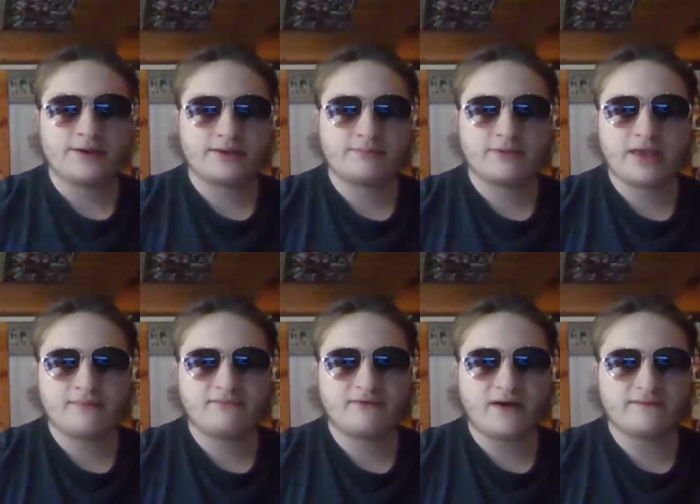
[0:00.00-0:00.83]
that
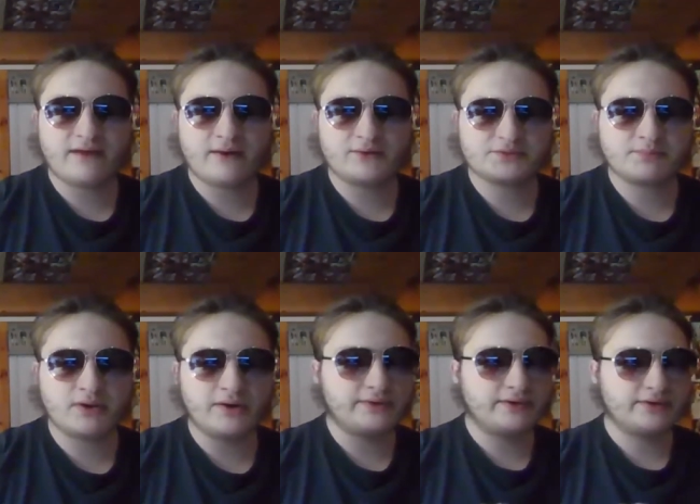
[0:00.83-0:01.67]
came five hours
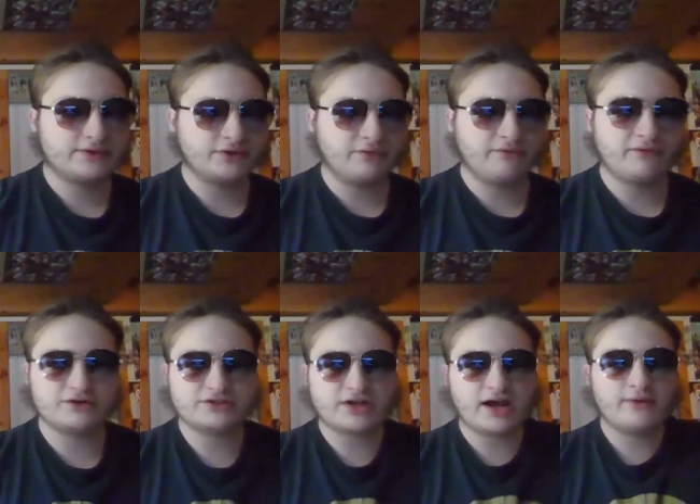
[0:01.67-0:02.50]
apart. So
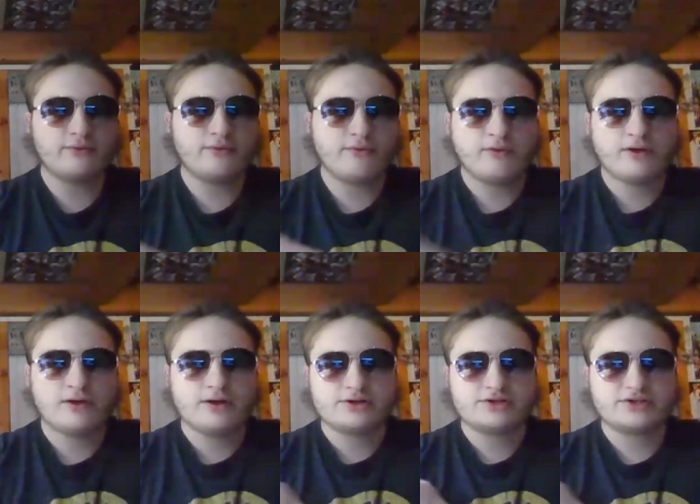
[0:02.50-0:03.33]
first, I will
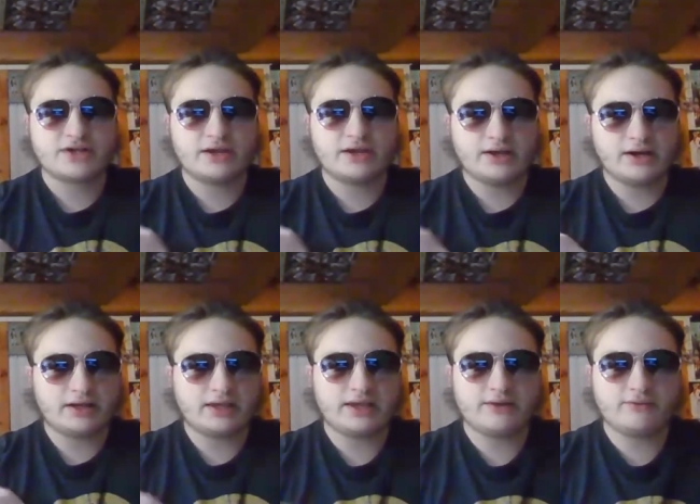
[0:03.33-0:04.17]
say
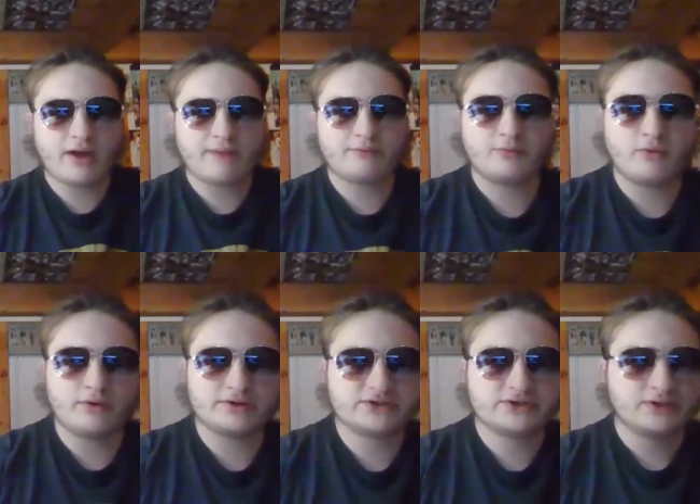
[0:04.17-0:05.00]
uh, Ian
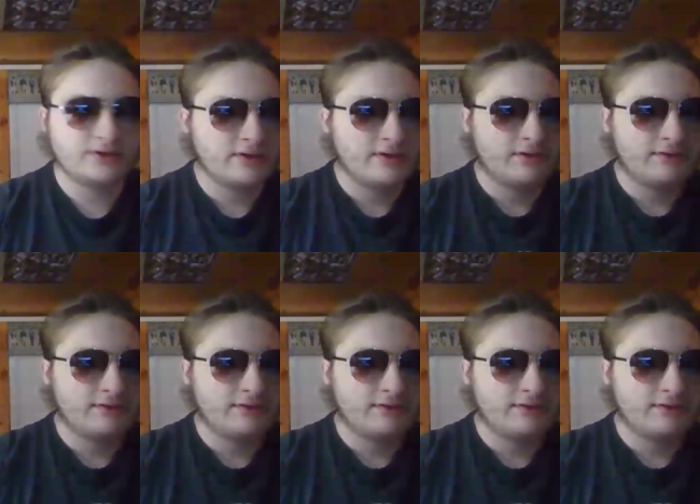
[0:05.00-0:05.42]
Rappaport's